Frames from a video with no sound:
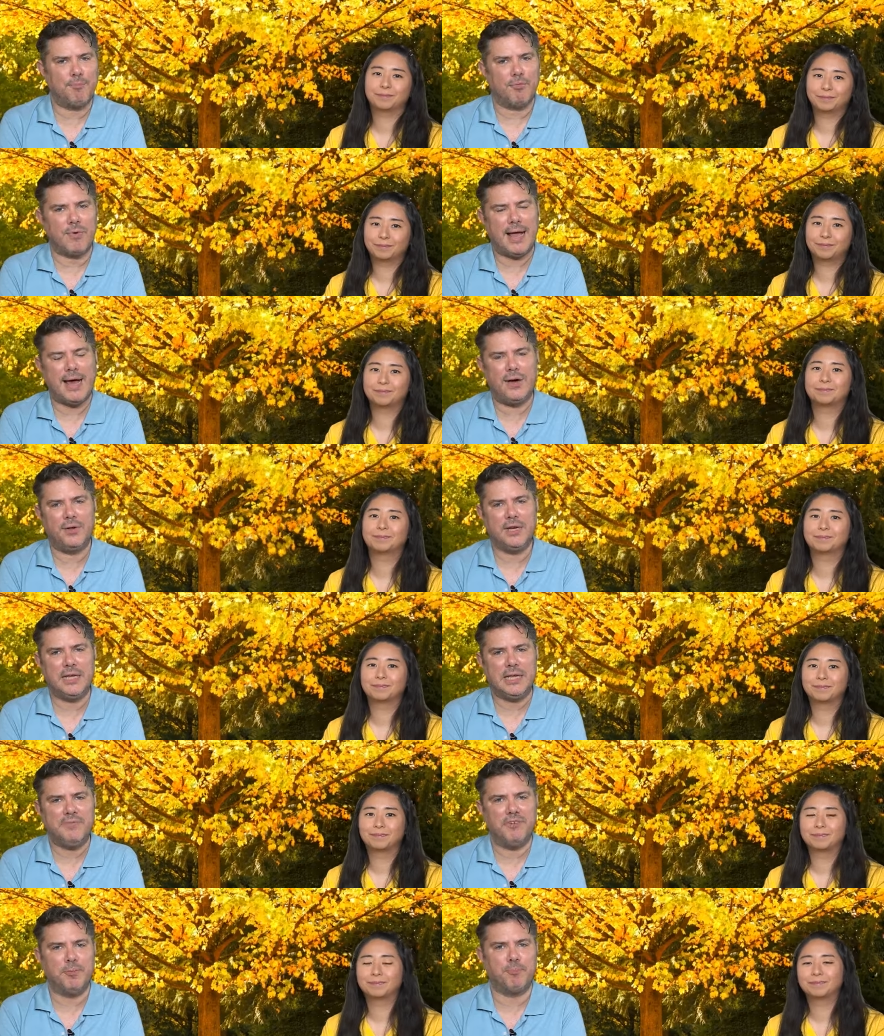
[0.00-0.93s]
Speaker 1: brown,
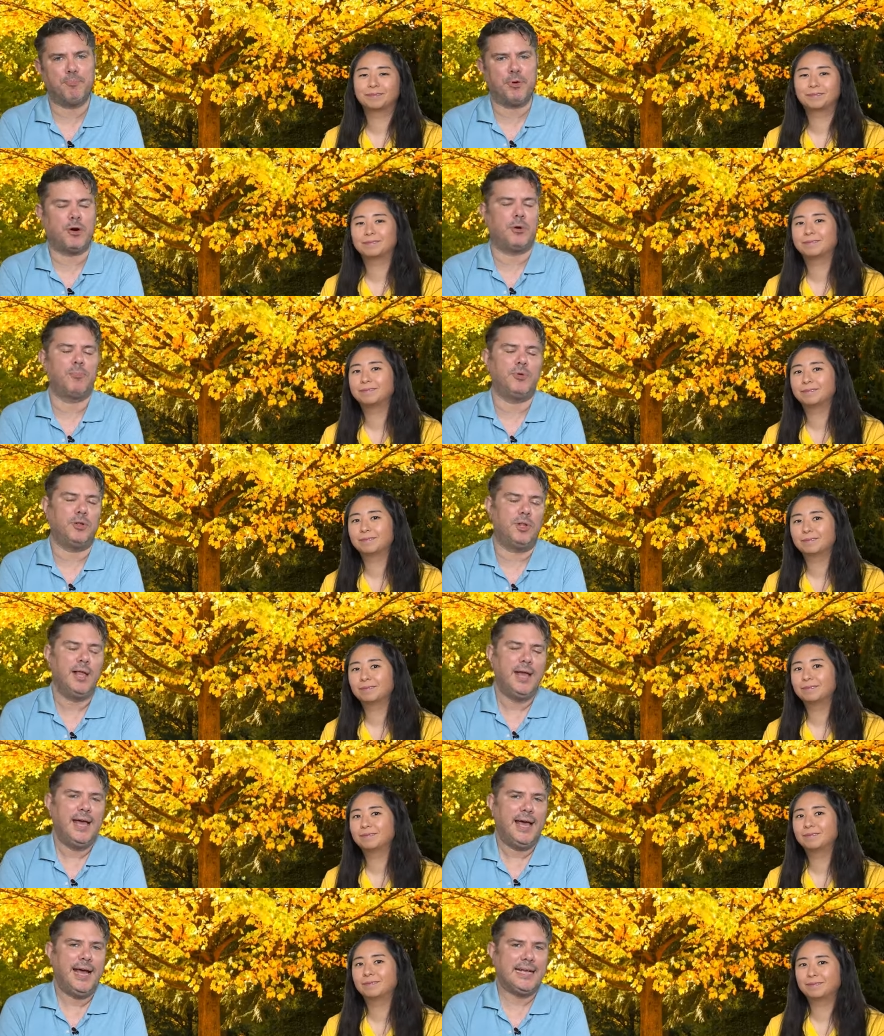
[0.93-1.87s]
and even
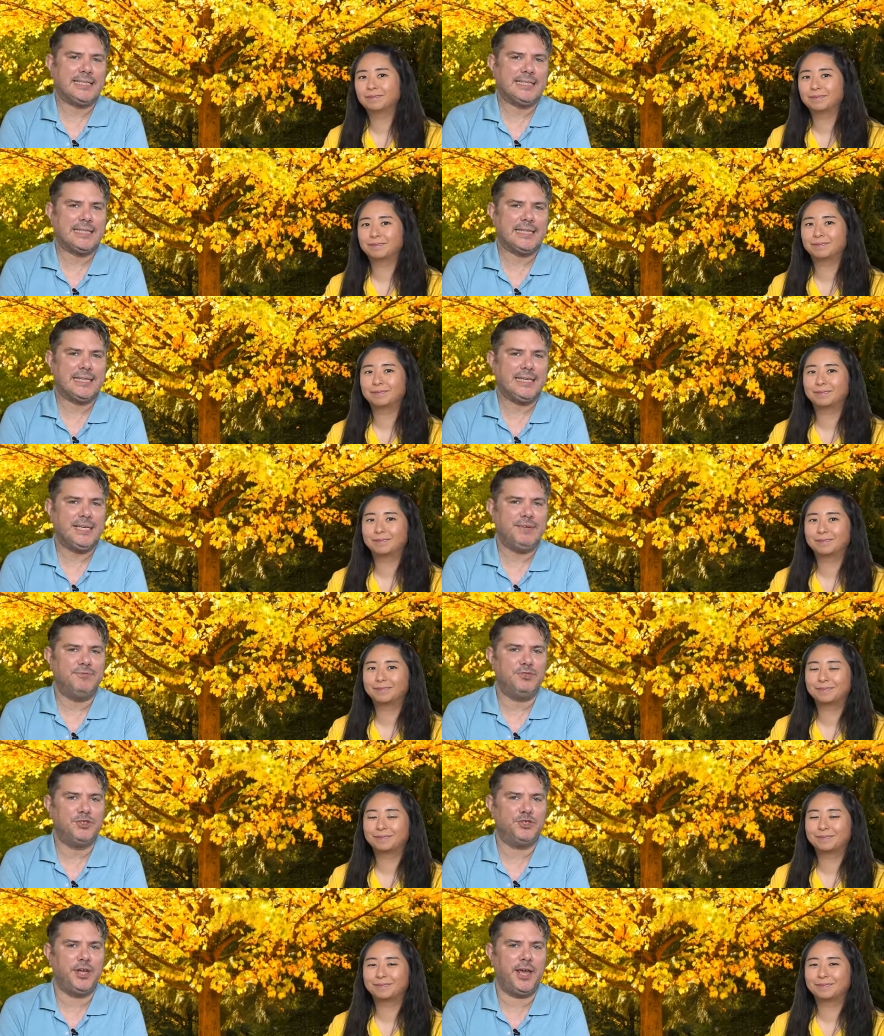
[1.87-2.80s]
purple. As the
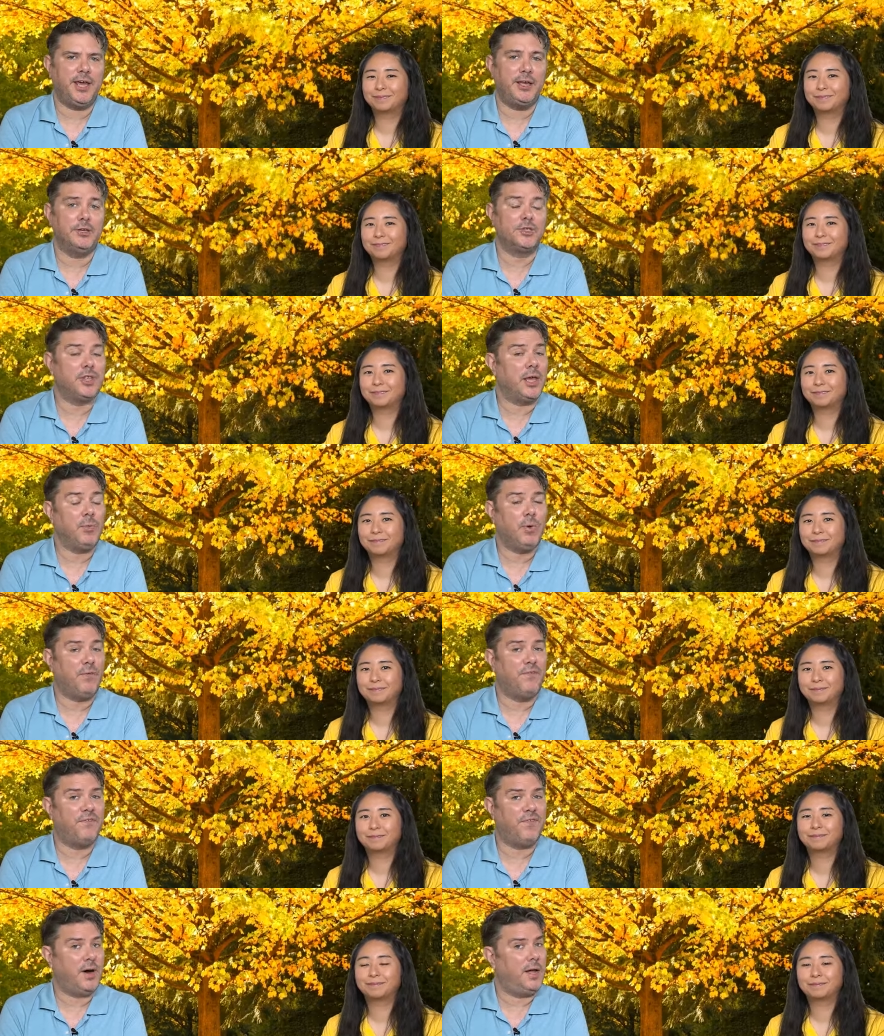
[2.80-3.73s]
leaves change, they
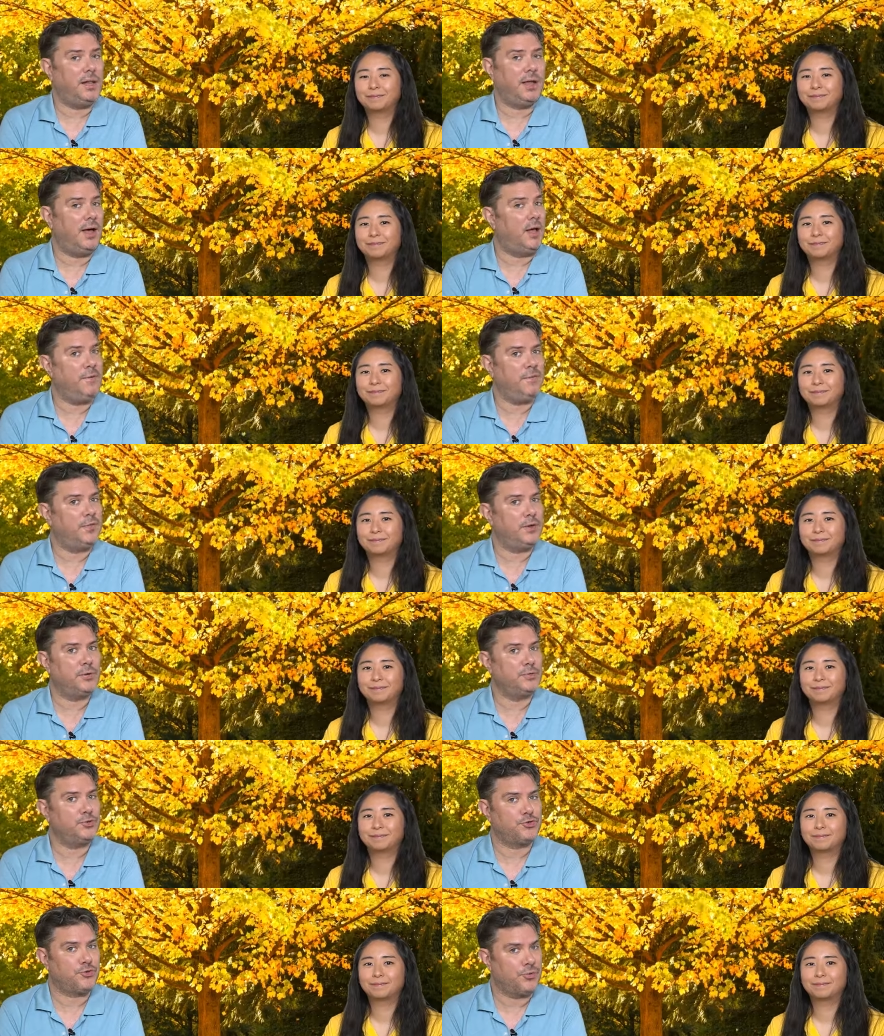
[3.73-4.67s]
will fall off
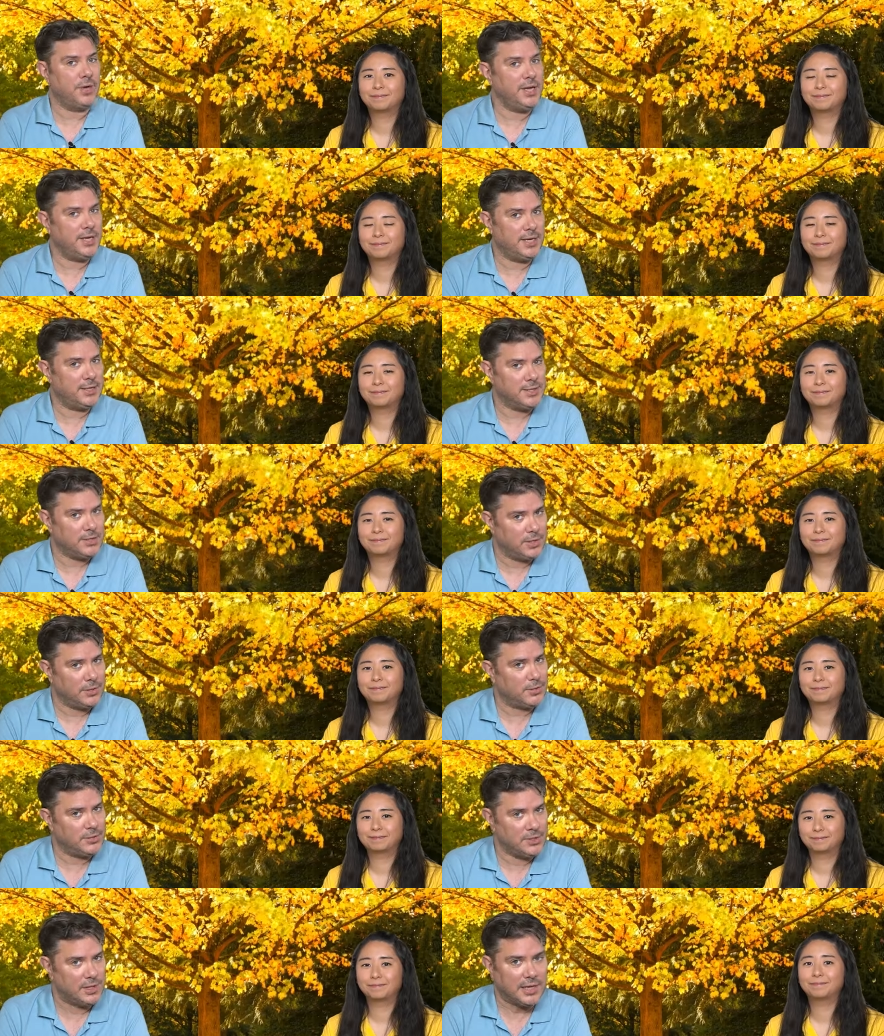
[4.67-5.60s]
those trees,
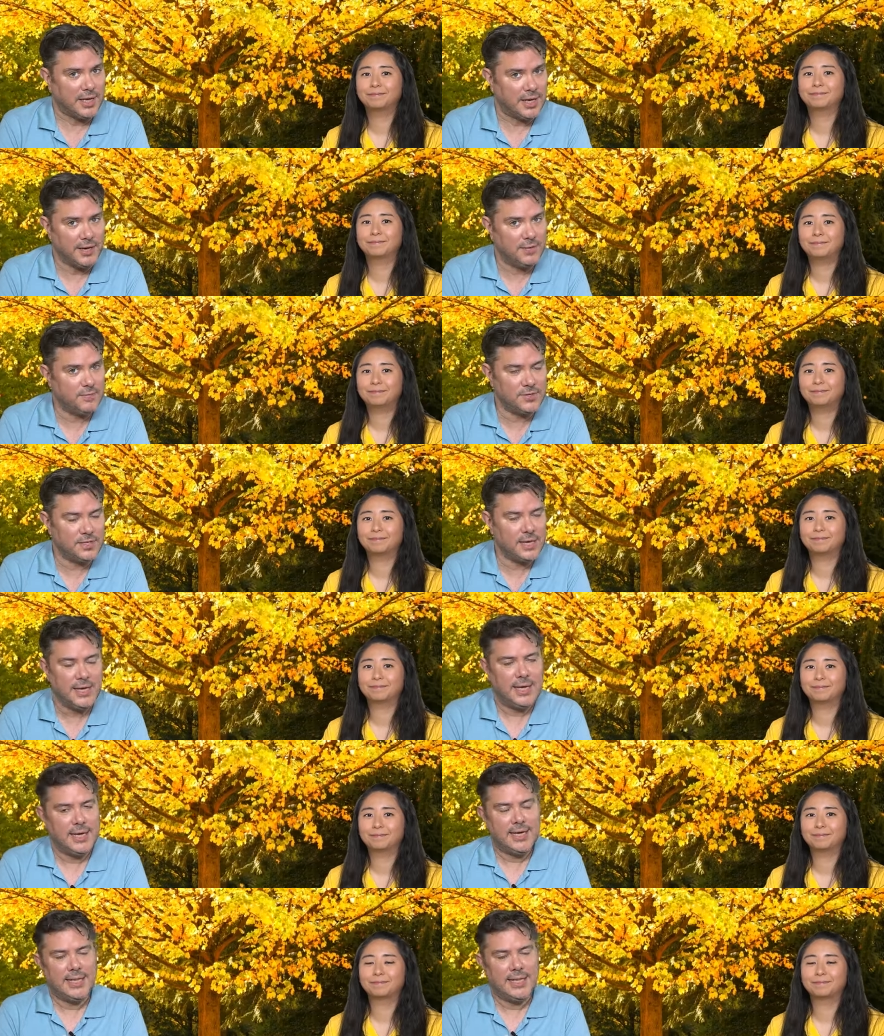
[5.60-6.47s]
those leaves.